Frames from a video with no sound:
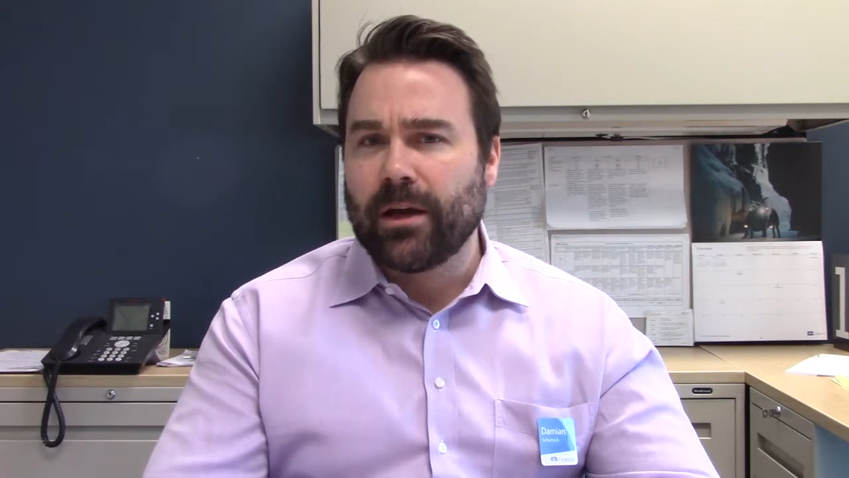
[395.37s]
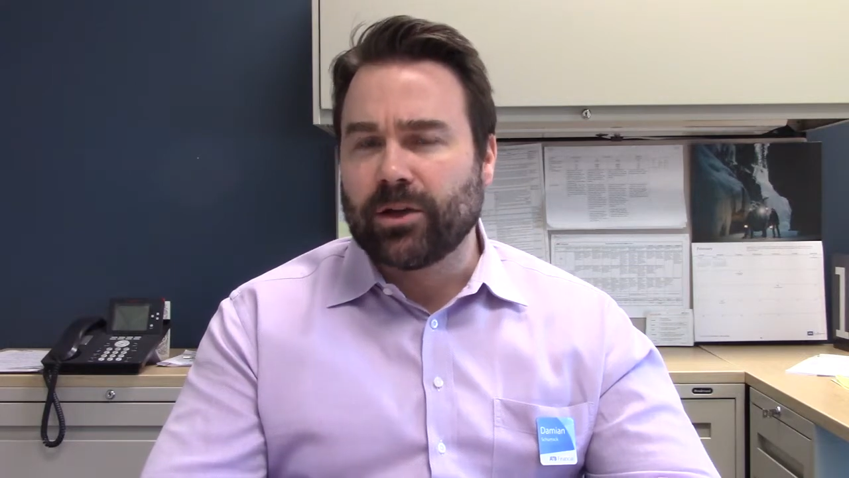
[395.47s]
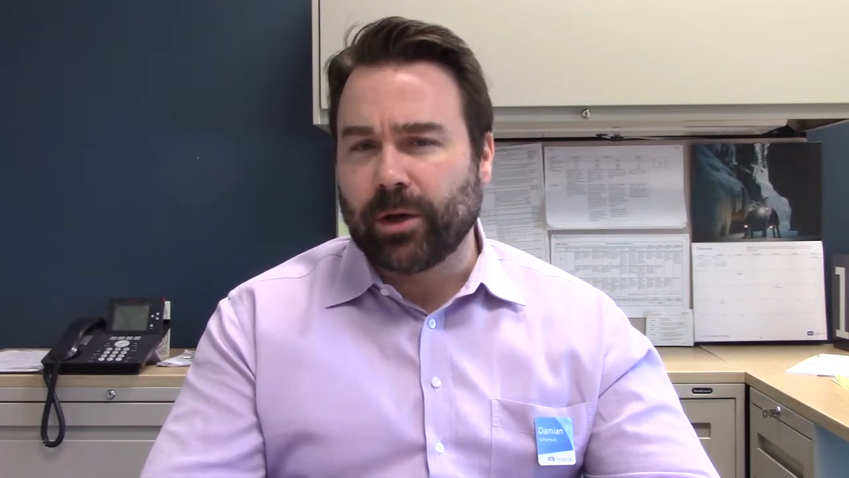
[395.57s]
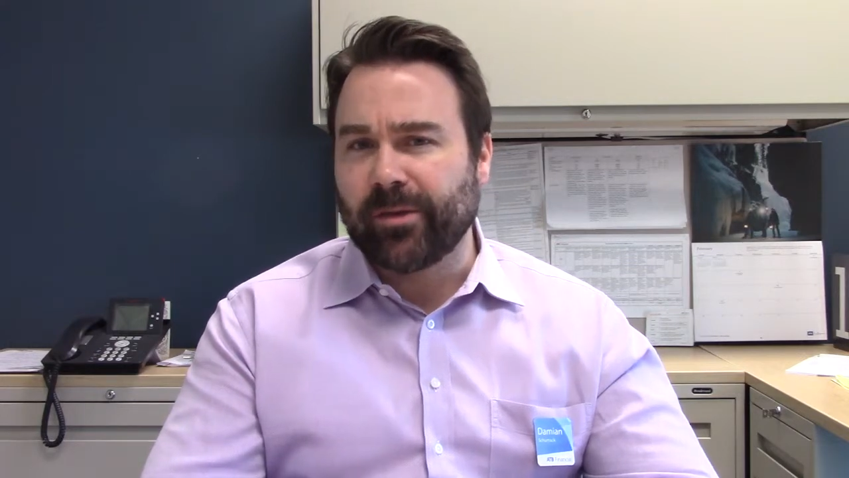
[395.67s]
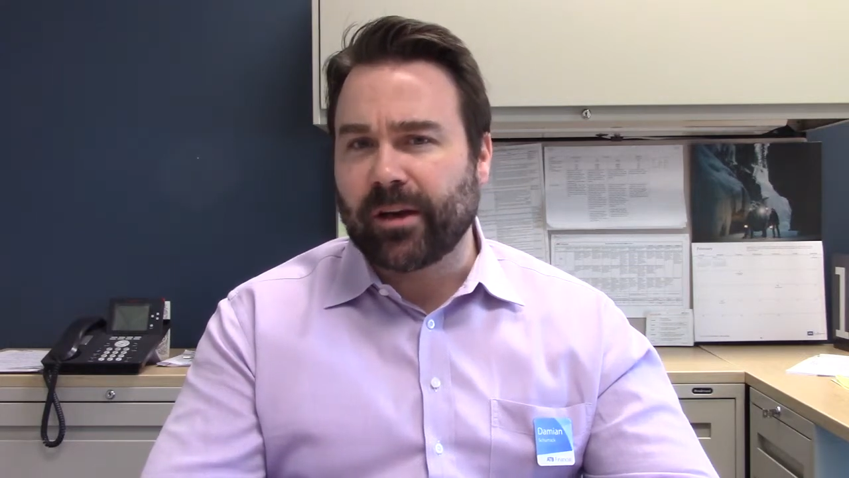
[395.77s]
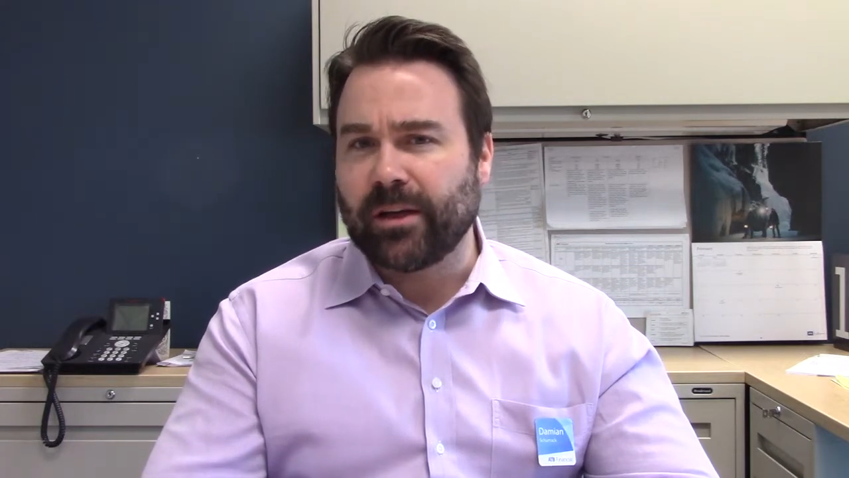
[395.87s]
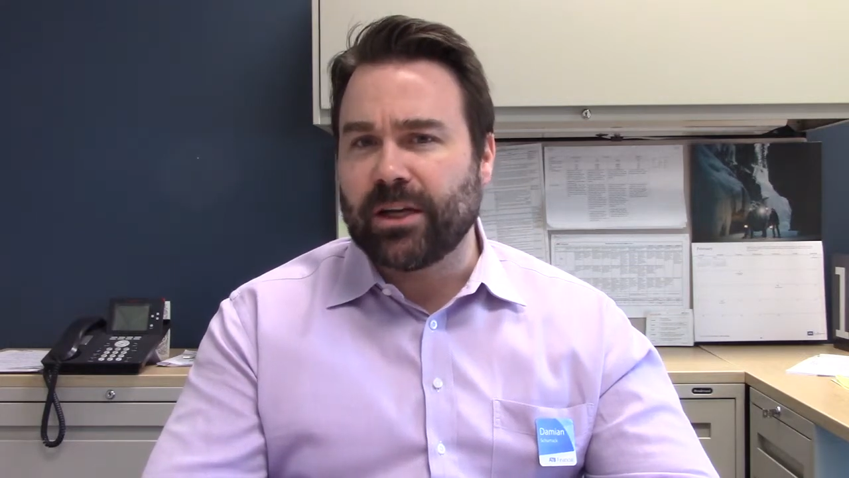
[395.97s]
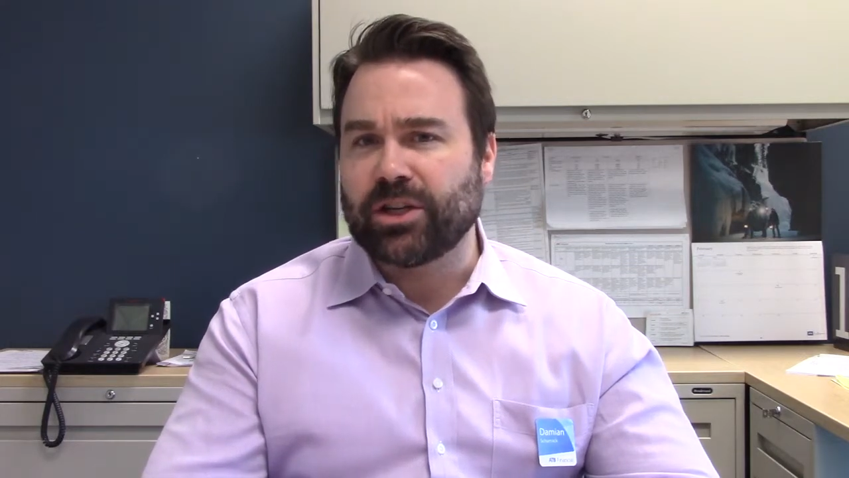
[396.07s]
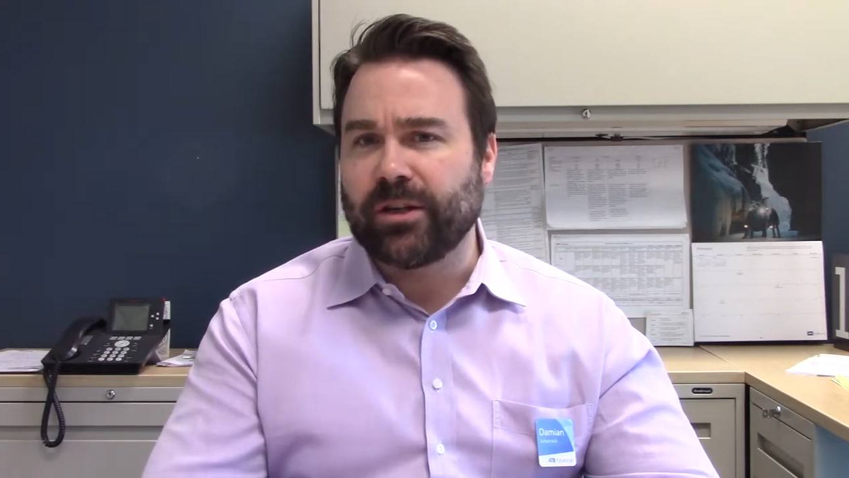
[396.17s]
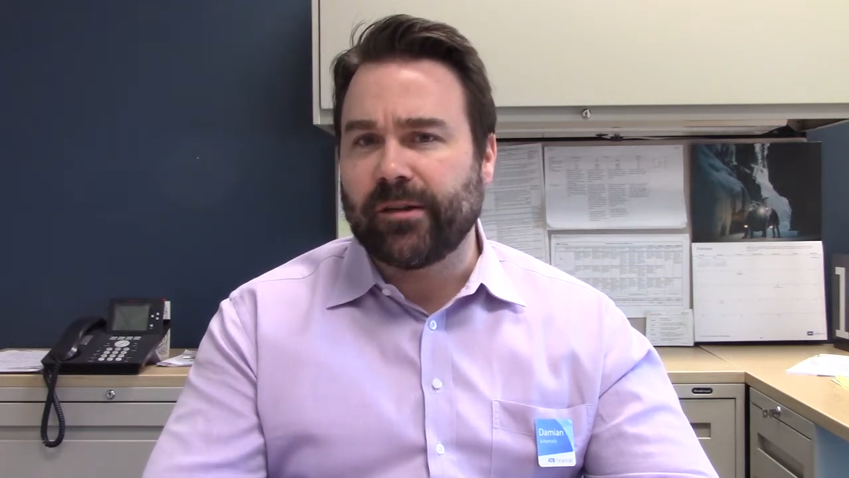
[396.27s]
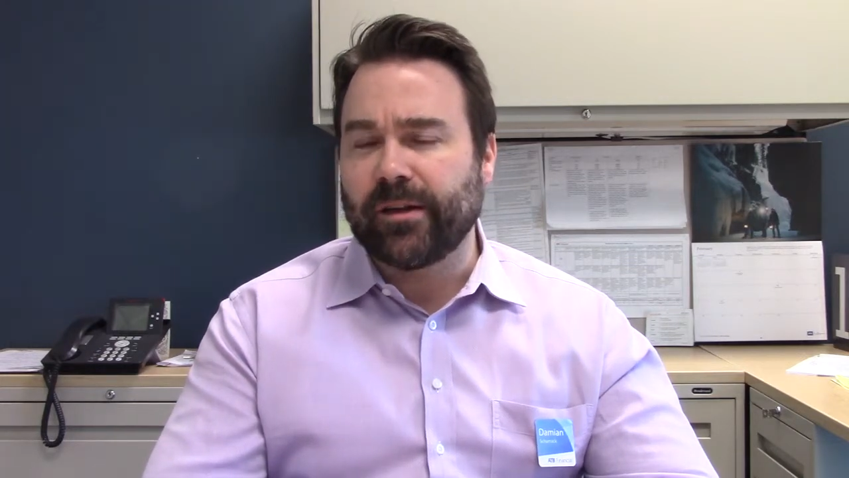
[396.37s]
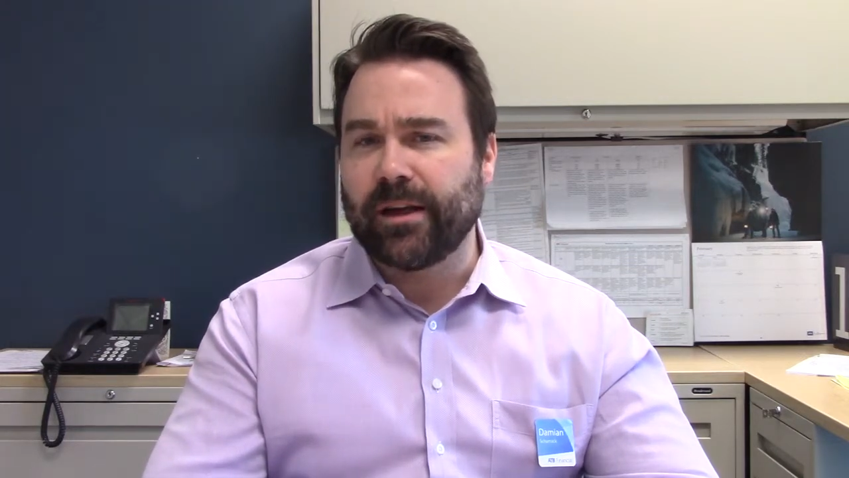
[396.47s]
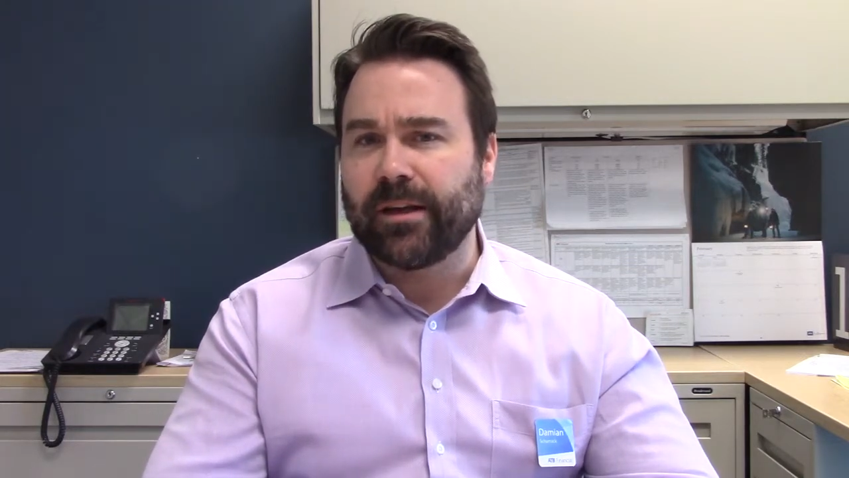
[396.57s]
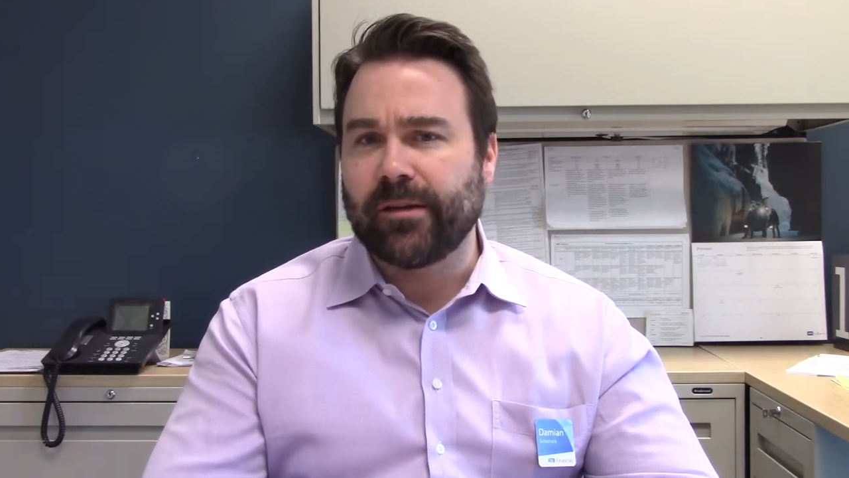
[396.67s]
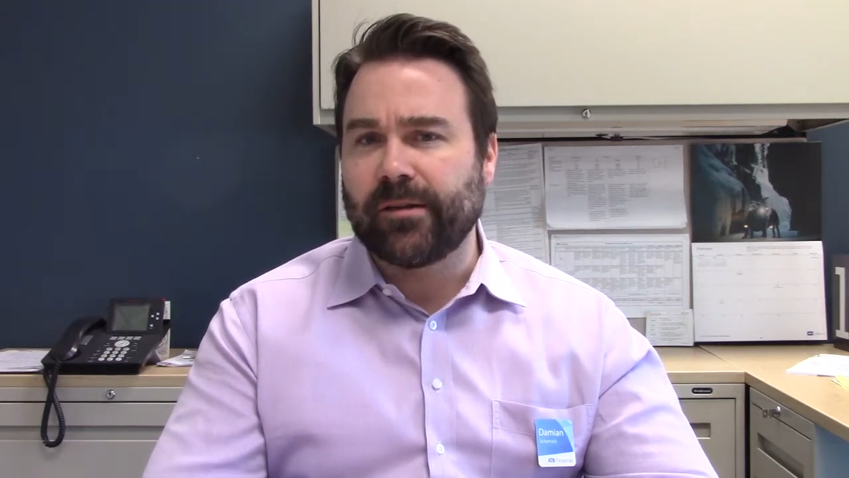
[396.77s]
terms and conditions
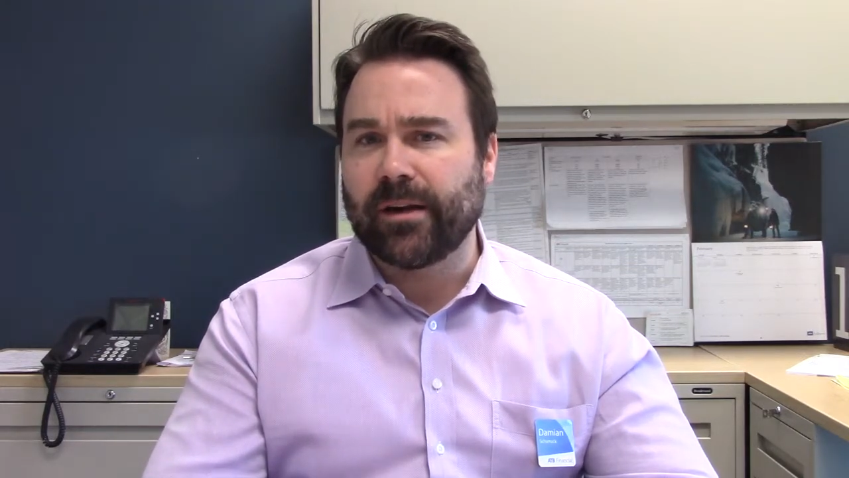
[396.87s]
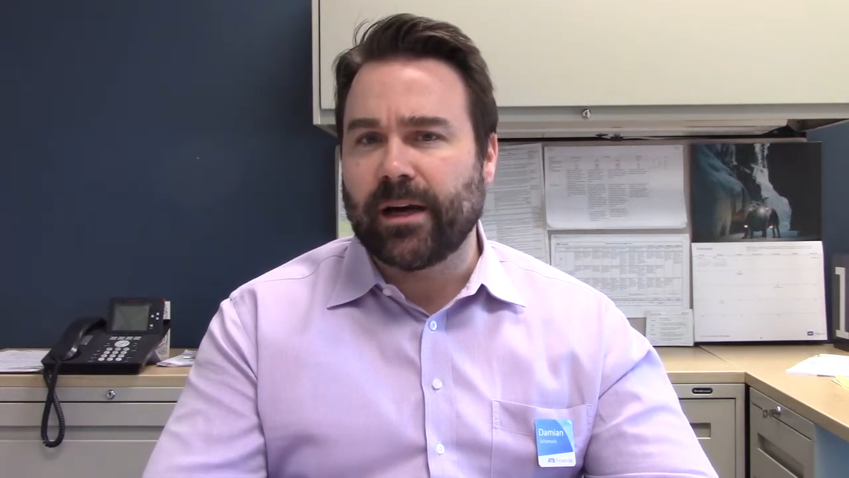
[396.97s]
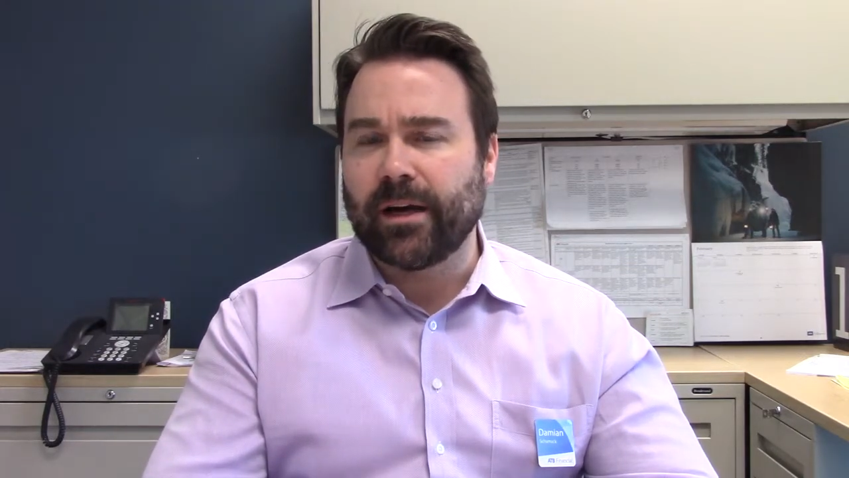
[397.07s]
is